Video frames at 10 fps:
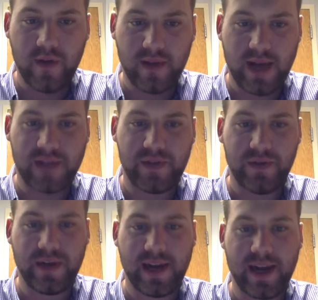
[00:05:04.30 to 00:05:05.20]
the last few
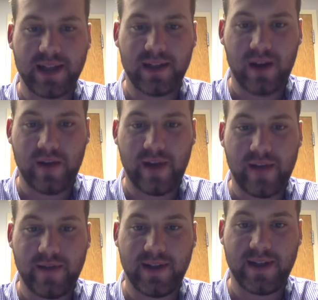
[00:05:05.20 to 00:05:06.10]
decades, a lot of
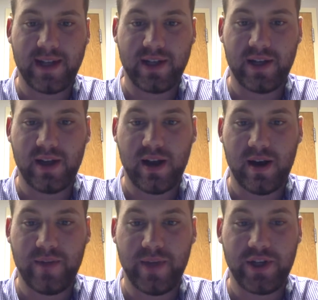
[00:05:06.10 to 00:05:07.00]
evidence has
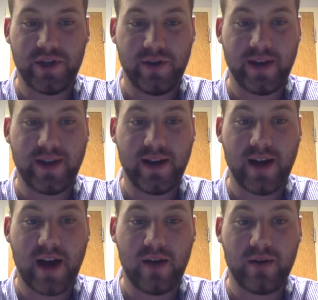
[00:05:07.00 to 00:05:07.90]
been generated that
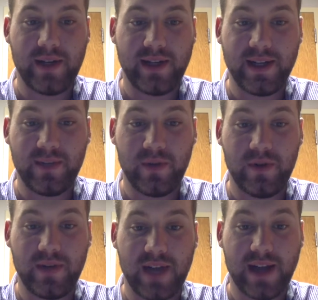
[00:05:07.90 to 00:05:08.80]
not only
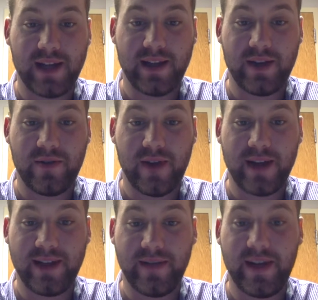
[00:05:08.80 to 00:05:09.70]
disproves the idea that
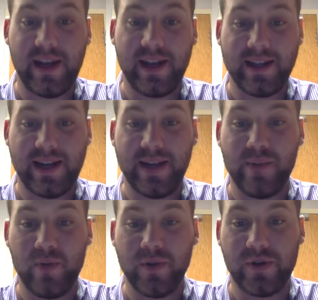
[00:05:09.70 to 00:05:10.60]
creativity is an
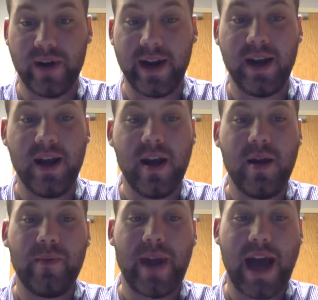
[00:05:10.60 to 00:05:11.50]
inborn trait,
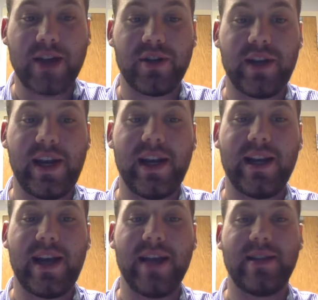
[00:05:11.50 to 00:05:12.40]
but actually
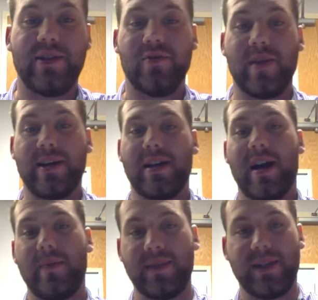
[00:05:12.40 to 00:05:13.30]
indicates the direct
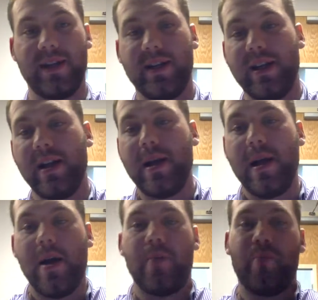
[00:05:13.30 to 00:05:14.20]
opposite.
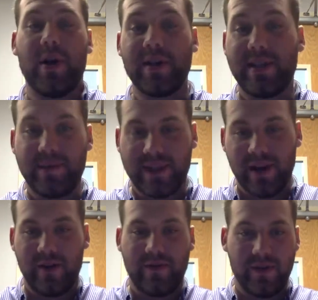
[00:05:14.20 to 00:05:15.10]
Burgess
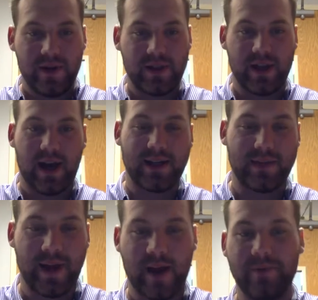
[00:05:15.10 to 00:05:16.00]
himself talks
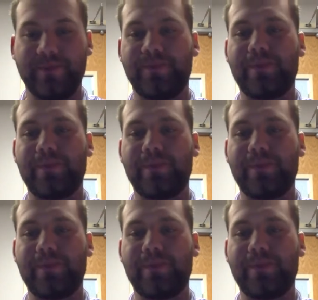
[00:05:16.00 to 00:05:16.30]
about